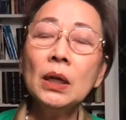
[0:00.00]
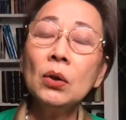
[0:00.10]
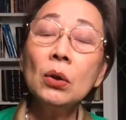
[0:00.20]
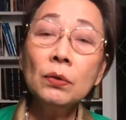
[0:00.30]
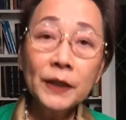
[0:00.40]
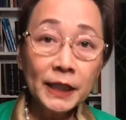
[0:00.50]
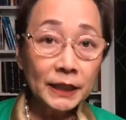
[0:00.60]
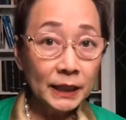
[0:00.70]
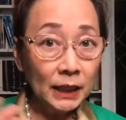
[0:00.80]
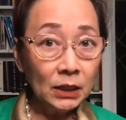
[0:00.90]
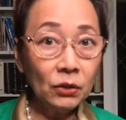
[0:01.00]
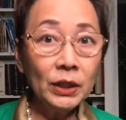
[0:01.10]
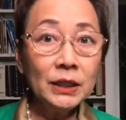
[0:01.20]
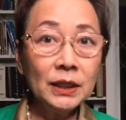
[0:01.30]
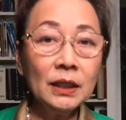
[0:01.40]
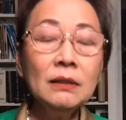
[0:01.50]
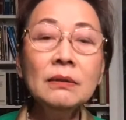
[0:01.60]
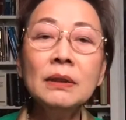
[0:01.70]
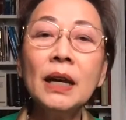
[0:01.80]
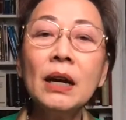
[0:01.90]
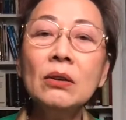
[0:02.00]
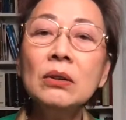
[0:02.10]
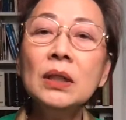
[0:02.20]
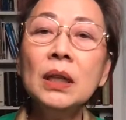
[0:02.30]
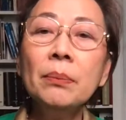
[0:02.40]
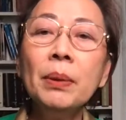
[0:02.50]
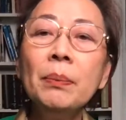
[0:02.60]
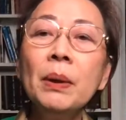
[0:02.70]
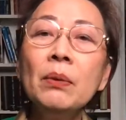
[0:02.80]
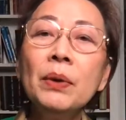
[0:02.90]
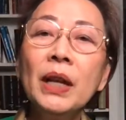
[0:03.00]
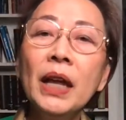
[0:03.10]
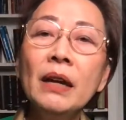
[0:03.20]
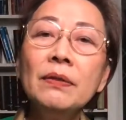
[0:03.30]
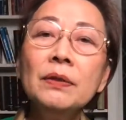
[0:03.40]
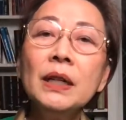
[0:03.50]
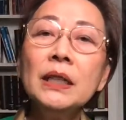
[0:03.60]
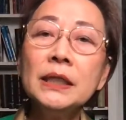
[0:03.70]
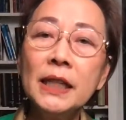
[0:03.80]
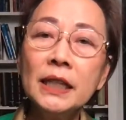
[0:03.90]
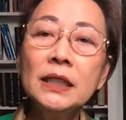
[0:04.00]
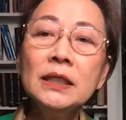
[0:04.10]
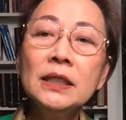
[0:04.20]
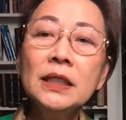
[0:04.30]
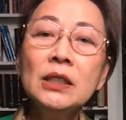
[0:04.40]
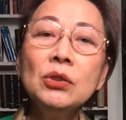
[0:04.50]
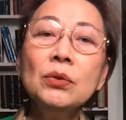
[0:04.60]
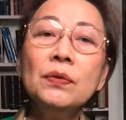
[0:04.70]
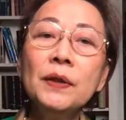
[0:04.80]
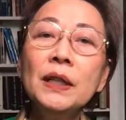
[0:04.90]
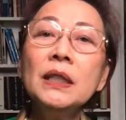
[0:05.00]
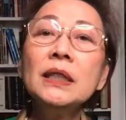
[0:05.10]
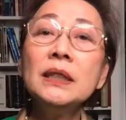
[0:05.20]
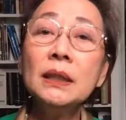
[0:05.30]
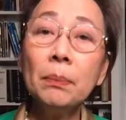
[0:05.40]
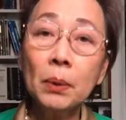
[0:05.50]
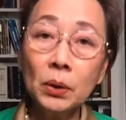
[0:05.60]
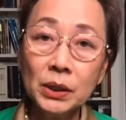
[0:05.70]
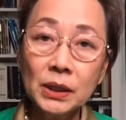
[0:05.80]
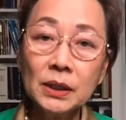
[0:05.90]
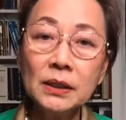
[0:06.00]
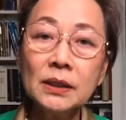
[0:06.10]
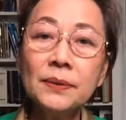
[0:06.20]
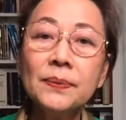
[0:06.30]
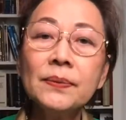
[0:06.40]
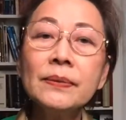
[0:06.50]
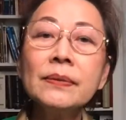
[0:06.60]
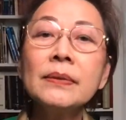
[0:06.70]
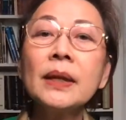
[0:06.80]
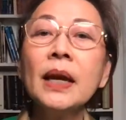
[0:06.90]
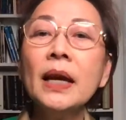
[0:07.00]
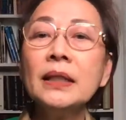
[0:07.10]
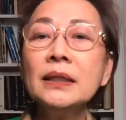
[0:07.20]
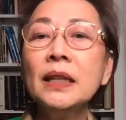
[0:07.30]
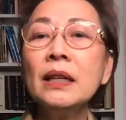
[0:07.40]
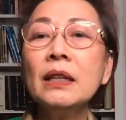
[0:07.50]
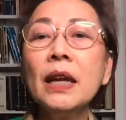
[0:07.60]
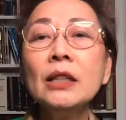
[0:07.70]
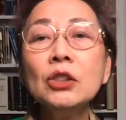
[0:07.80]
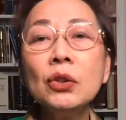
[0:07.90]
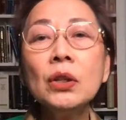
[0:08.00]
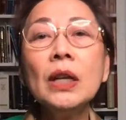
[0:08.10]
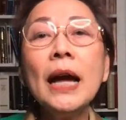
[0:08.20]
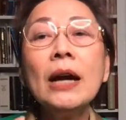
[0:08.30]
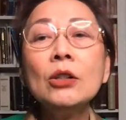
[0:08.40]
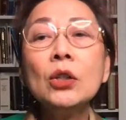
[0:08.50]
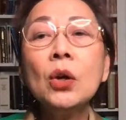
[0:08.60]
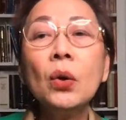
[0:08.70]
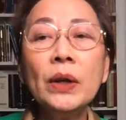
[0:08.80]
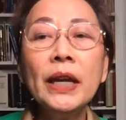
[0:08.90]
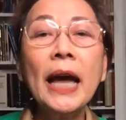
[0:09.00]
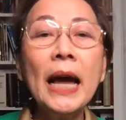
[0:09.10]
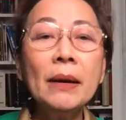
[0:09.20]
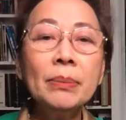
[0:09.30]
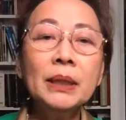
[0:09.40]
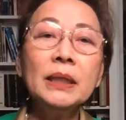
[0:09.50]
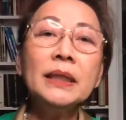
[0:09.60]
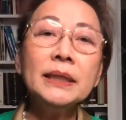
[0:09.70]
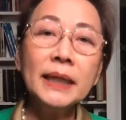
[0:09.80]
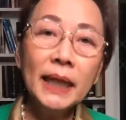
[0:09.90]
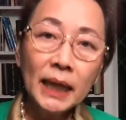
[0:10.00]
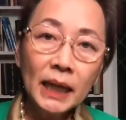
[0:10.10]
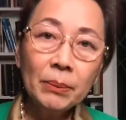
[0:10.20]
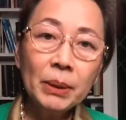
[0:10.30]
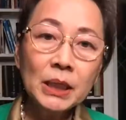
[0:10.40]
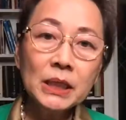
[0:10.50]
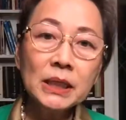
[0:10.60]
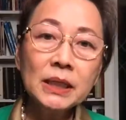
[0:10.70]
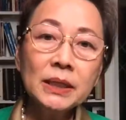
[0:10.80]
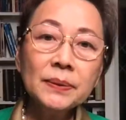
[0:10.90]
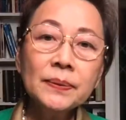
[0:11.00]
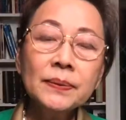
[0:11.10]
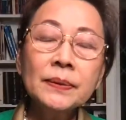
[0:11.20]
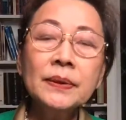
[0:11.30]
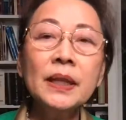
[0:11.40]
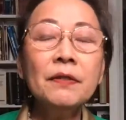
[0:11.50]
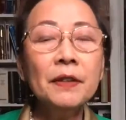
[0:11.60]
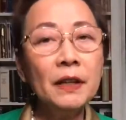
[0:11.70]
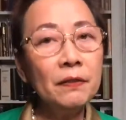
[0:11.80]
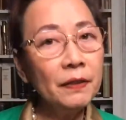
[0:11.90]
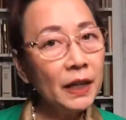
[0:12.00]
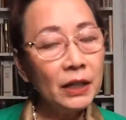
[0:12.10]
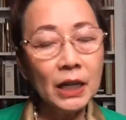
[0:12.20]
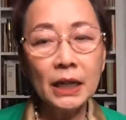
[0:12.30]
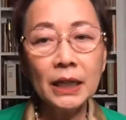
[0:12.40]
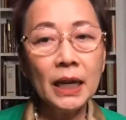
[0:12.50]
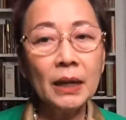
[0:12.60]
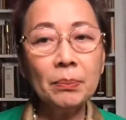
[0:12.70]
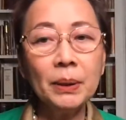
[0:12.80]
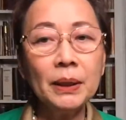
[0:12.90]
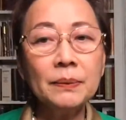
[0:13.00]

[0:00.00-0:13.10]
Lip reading: COVID is increasing now. People will have a tendency to feel disappointed as their natural outgoing habit is inhibited. They feel very unhappy.